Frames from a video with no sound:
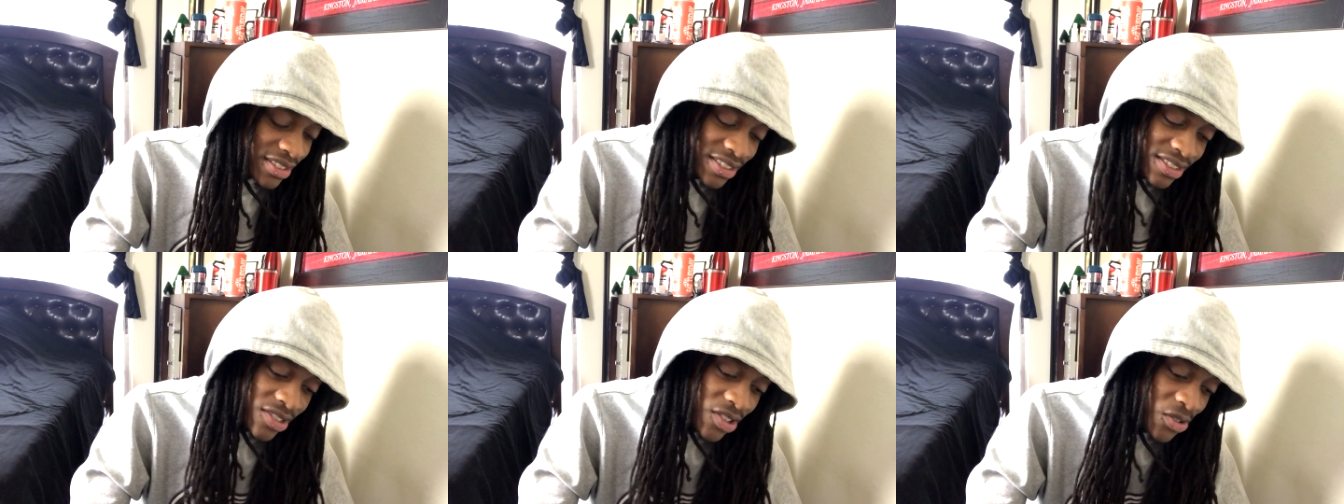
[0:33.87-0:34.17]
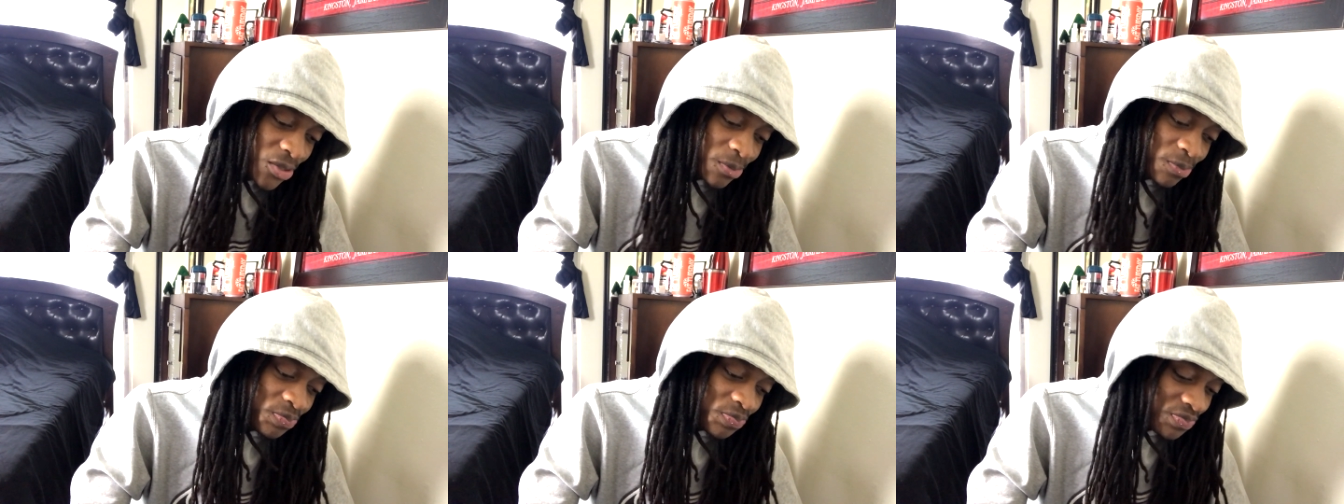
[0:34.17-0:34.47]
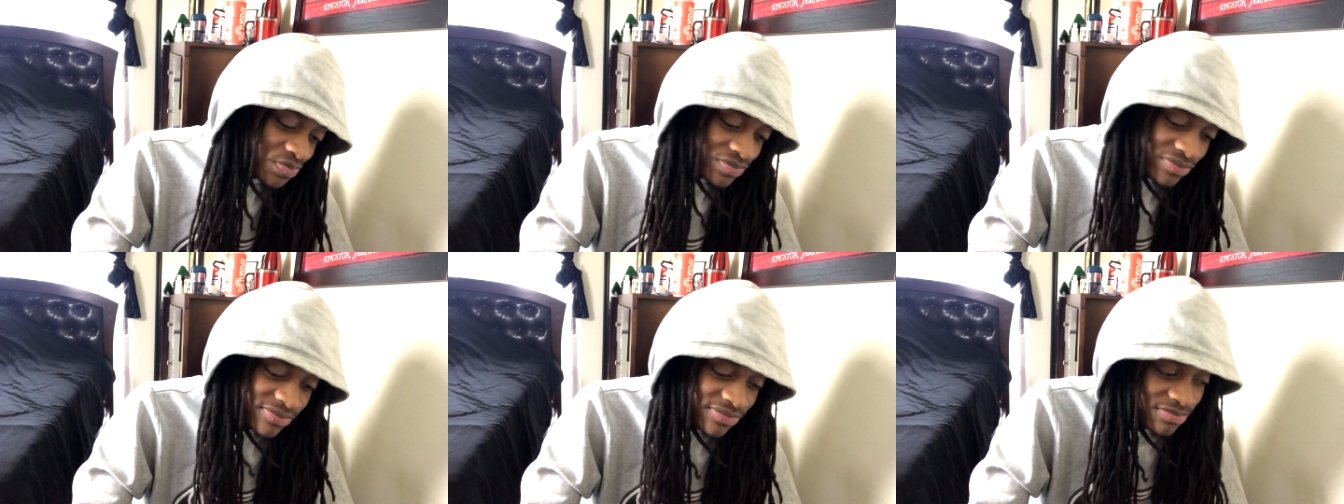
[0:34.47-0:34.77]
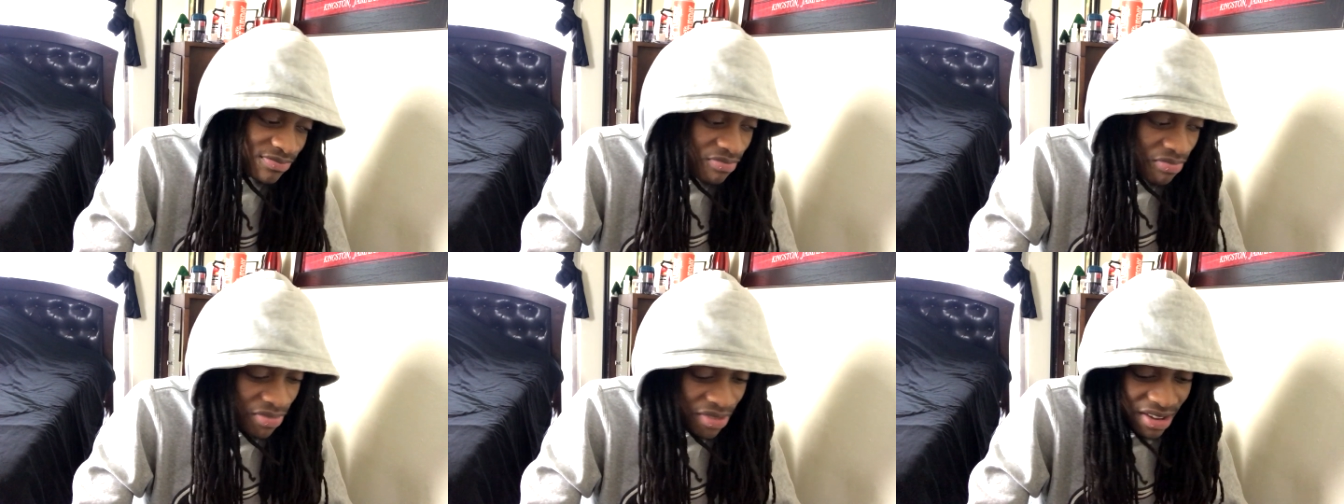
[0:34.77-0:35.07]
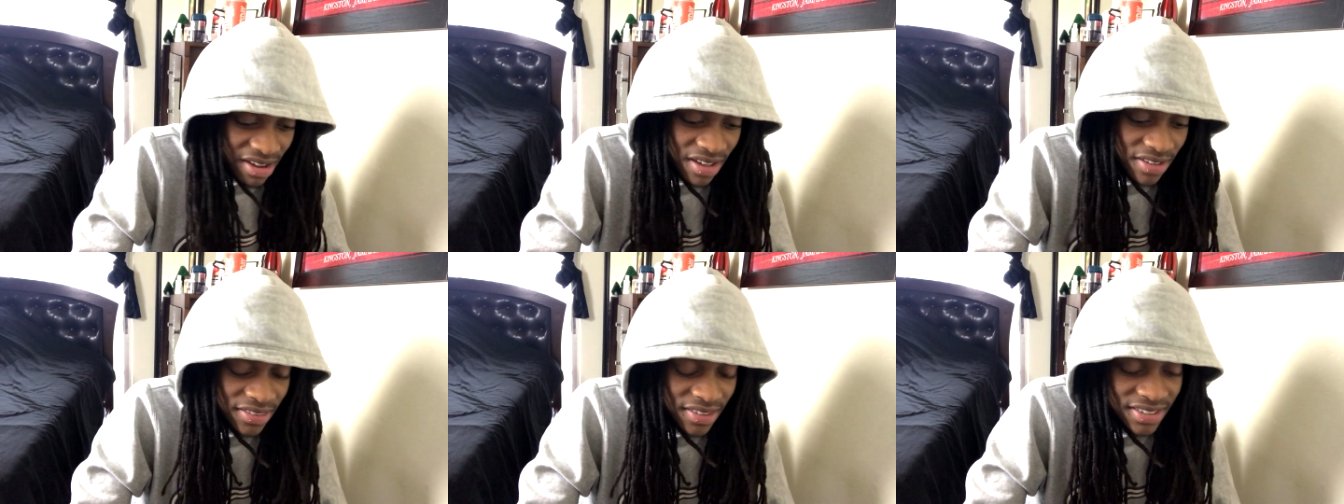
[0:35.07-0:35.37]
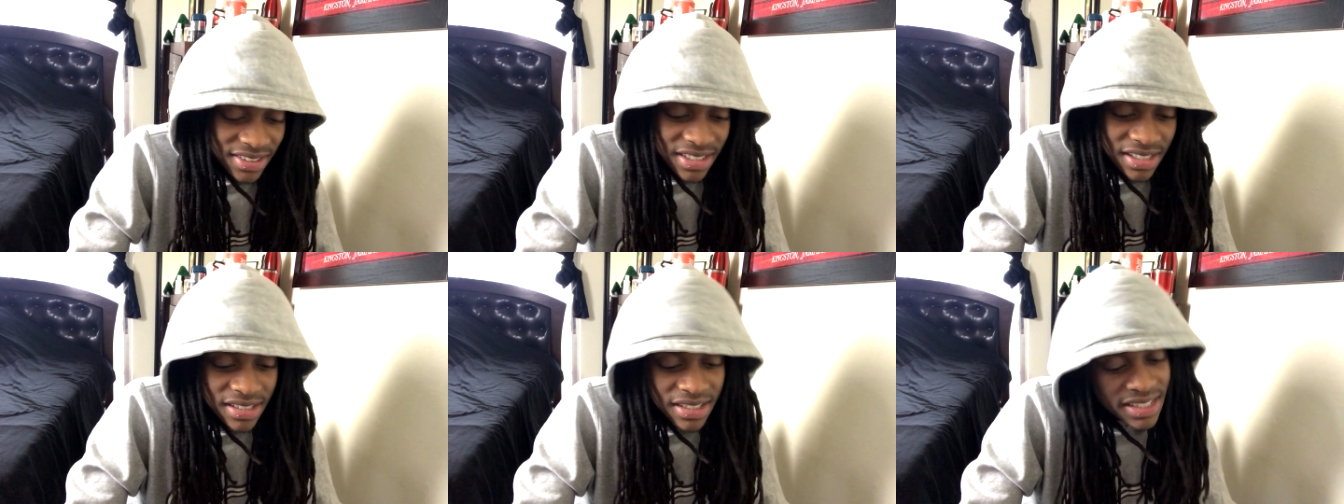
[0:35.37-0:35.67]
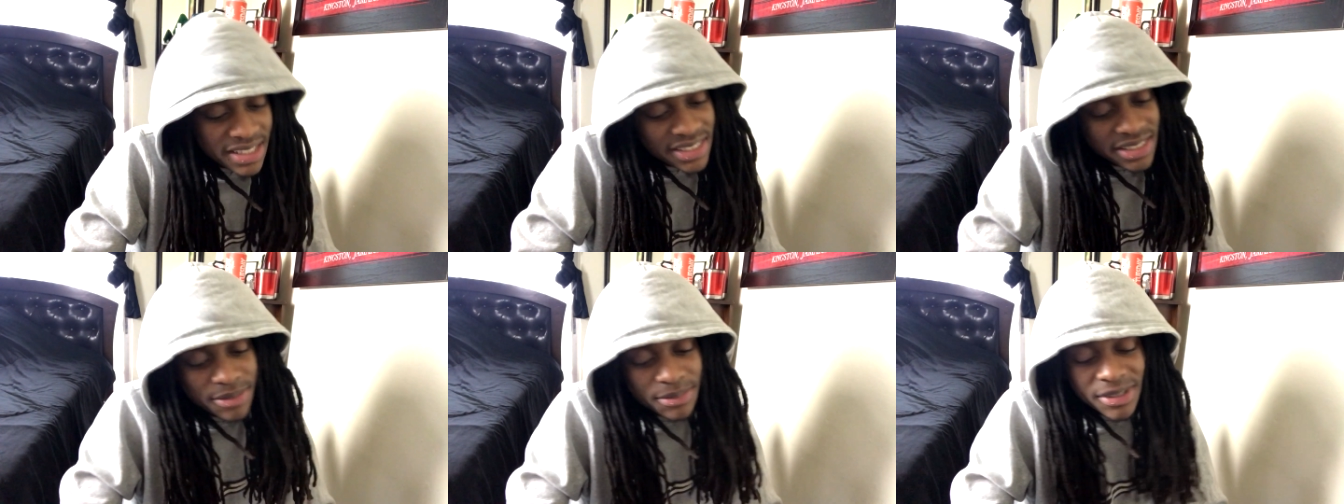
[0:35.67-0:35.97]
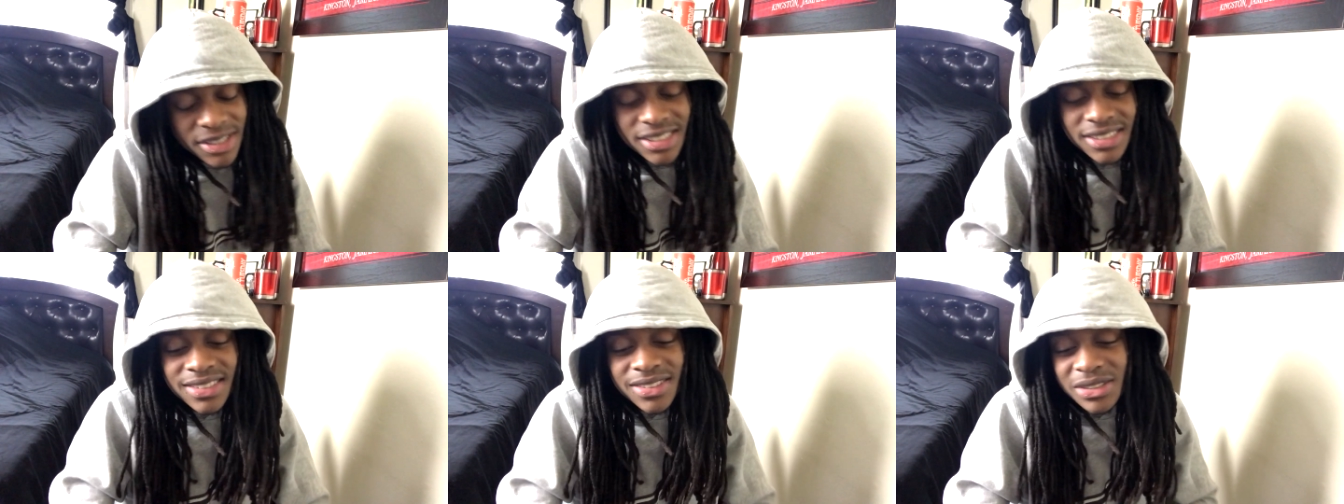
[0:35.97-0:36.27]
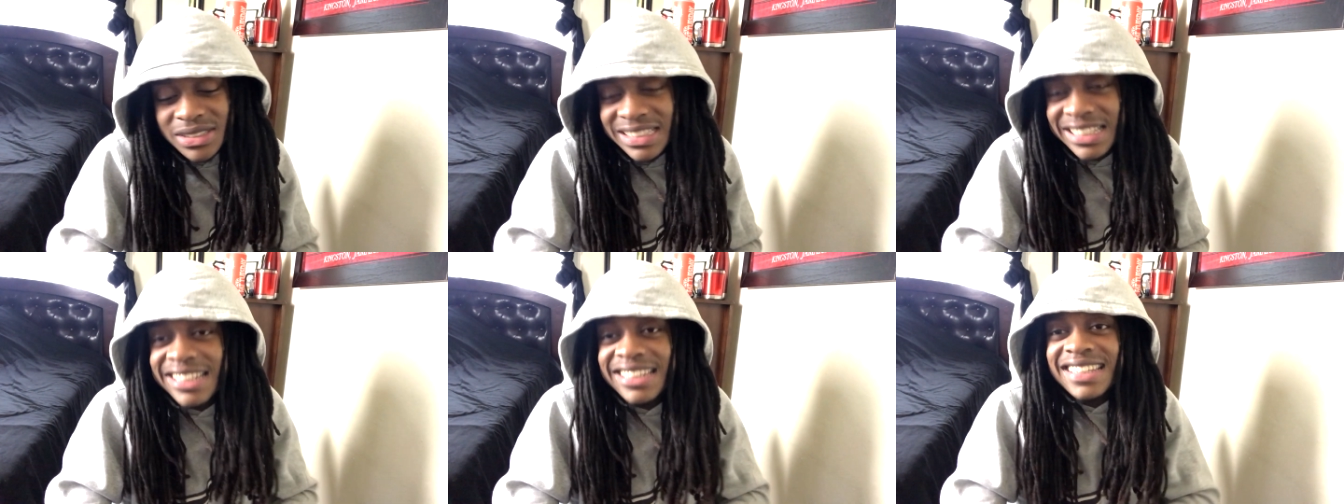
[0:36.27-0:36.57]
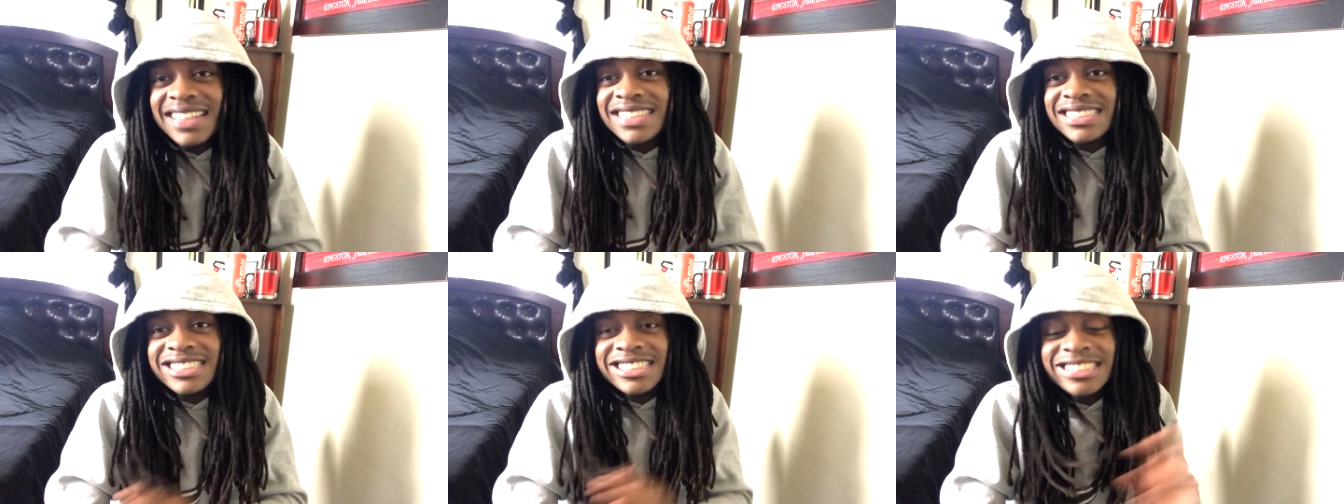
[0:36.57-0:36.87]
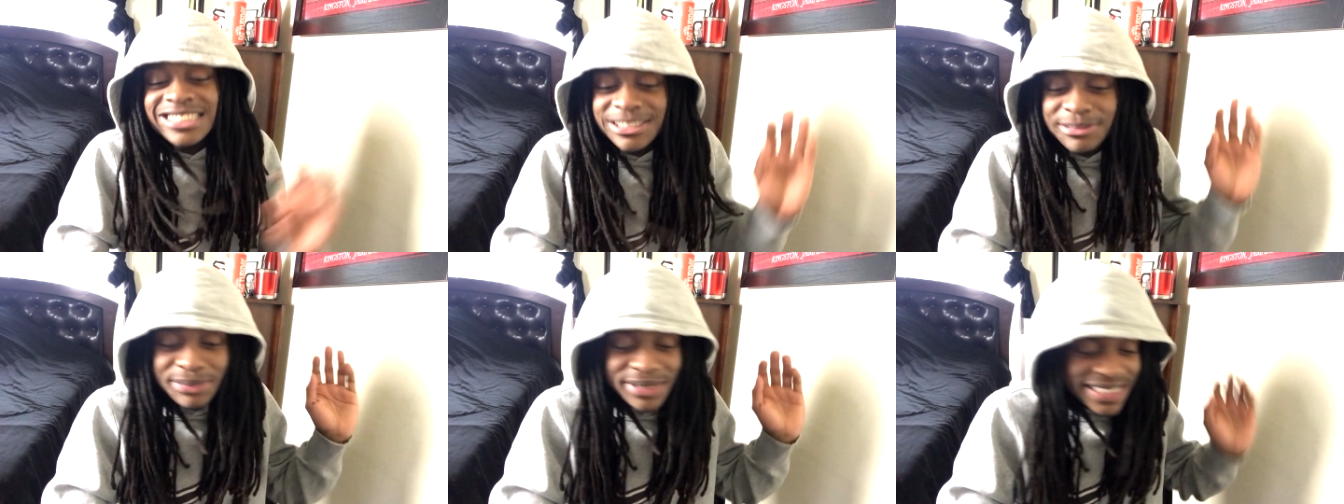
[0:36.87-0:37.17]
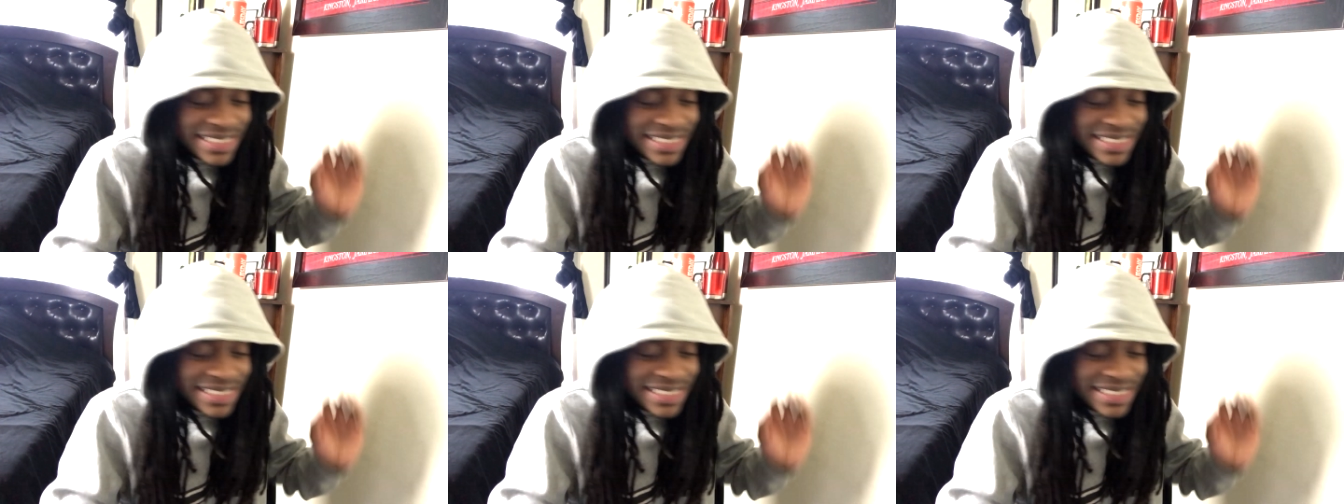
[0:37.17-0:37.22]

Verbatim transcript: So nothing less, man. Nothing less than some